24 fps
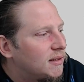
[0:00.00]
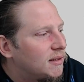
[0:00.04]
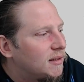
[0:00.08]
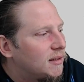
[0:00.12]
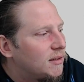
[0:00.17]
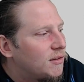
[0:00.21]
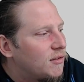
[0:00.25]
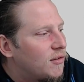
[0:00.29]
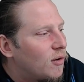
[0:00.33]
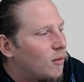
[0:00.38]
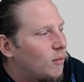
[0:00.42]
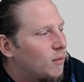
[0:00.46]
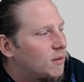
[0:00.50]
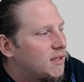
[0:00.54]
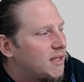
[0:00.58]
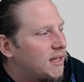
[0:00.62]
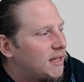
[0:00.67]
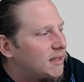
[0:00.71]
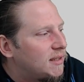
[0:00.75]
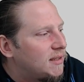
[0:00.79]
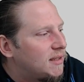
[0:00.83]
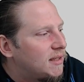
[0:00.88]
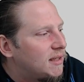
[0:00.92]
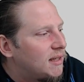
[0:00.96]

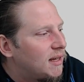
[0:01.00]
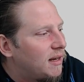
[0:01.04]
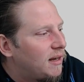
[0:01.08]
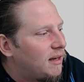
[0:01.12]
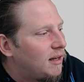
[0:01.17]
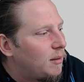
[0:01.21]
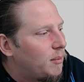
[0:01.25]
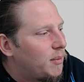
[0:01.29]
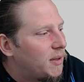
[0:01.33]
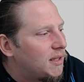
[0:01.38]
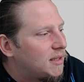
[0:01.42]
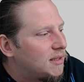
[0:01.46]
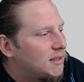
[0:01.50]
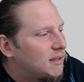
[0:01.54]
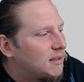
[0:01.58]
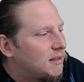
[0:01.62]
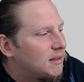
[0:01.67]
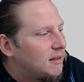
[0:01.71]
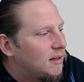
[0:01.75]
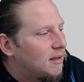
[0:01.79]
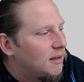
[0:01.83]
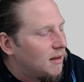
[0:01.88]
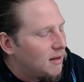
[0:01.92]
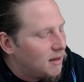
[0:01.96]
rotate it a little bit.
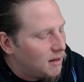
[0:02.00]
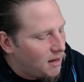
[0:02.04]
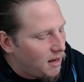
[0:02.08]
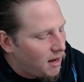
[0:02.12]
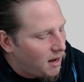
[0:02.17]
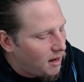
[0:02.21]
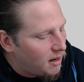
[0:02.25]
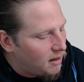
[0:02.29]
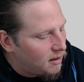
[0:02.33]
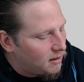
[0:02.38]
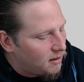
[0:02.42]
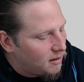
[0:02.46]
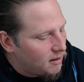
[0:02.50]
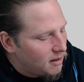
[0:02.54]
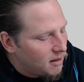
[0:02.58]
And